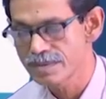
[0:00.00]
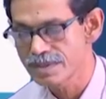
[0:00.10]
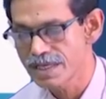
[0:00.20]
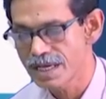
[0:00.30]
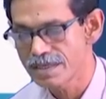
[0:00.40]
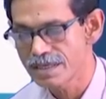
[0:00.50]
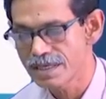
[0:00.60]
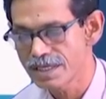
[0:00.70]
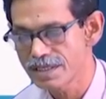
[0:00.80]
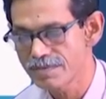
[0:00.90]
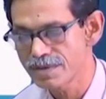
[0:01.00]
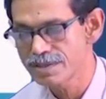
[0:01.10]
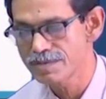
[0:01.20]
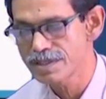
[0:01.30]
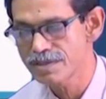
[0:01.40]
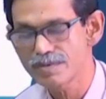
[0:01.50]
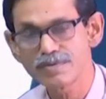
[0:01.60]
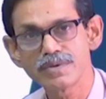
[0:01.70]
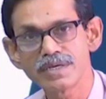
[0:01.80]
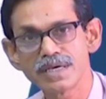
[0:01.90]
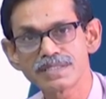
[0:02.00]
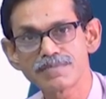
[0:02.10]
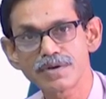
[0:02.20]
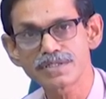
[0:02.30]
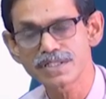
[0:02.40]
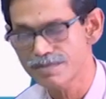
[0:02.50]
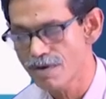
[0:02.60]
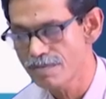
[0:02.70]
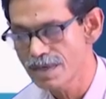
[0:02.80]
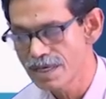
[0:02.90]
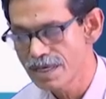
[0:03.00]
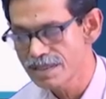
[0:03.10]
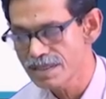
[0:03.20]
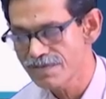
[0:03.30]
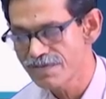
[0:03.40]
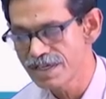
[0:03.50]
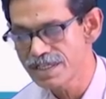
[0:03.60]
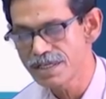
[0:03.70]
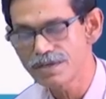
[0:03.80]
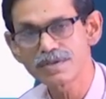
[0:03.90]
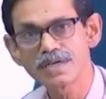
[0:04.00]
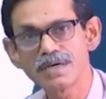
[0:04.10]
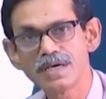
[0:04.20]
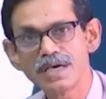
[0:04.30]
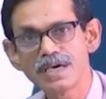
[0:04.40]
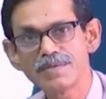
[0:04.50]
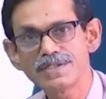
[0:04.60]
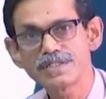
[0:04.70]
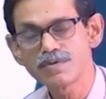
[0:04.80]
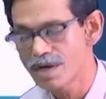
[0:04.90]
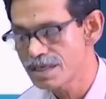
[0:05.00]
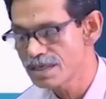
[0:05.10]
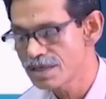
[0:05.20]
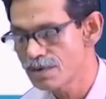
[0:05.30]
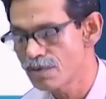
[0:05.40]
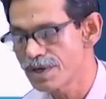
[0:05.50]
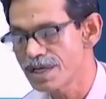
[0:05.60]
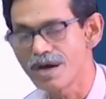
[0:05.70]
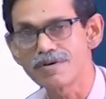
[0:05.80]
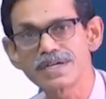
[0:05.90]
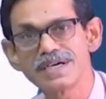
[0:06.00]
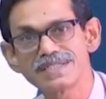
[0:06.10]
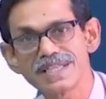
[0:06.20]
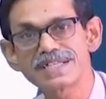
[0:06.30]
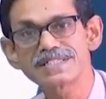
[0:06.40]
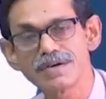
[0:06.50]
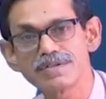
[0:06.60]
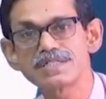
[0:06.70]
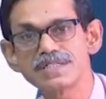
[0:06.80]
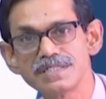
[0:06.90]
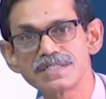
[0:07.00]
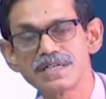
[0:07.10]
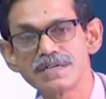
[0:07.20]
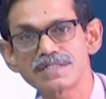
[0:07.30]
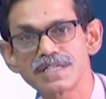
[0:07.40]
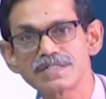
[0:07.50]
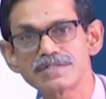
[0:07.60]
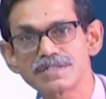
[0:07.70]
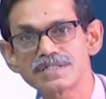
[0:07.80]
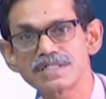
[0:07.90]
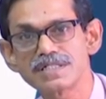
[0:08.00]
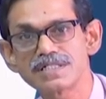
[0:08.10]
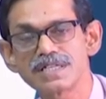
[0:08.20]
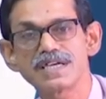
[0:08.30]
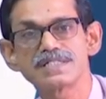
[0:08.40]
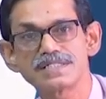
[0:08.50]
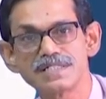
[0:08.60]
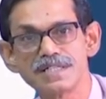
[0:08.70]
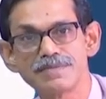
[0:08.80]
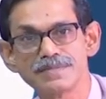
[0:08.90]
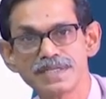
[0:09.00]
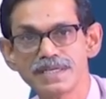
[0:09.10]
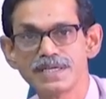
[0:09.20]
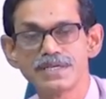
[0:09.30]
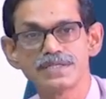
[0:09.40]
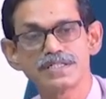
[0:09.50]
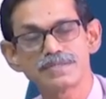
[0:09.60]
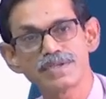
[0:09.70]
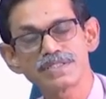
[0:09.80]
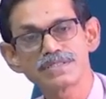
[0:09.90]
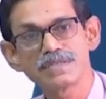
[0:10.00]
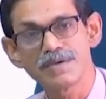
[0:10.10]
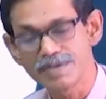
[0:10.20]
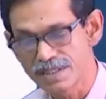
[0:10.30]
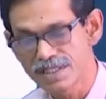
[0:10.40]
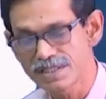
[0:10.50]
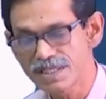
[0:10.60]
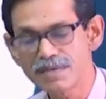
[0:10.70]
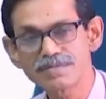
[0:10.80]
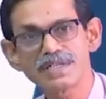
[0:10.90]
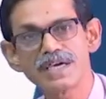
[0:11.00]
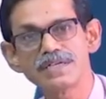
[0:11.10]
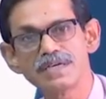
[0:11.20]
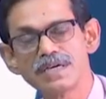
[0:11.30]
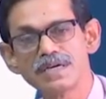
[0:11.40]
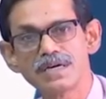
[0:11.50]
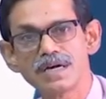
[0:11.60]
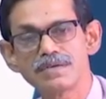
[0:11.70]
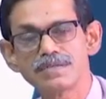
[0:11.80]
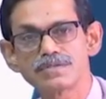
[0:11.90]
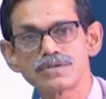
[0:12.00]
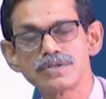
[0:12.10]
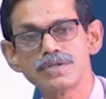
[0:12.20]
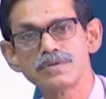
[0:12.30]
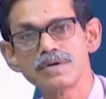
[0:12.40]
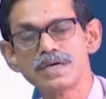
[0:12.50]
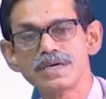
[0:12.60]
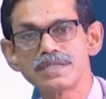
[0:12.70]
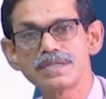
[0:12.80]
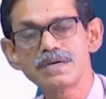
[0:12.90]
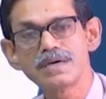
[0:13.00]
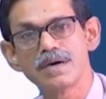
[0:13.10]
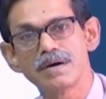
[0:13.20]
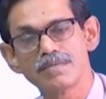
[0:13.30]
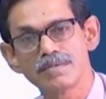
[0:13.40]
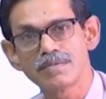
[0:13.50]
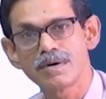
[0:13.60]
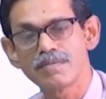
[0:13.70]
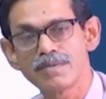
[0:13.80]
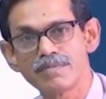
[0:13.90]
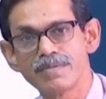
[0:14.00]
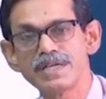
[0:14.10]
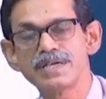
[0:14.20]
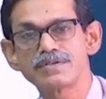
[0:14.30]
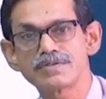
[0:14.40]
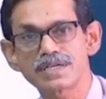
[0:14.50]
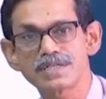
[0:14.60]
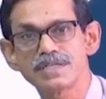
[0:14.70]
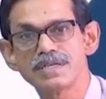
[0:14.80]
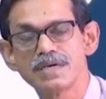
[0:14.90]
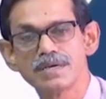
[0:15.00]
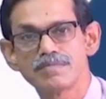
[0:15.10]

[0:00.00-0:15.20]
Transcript: then endoplasmic reticulum as a process form, they fit into the MHC1 going out. That is how the T cell or cytotoxic T cell can see them. This picture, I mean the same slide I showed you in the very introductory